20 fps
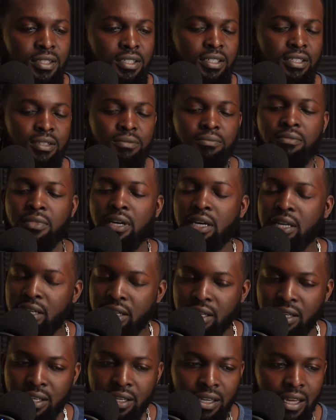the
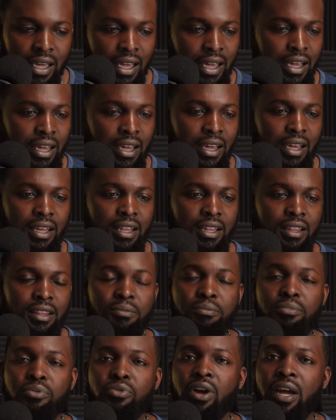money, and the
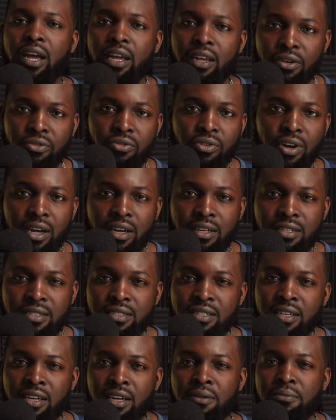bragging rights,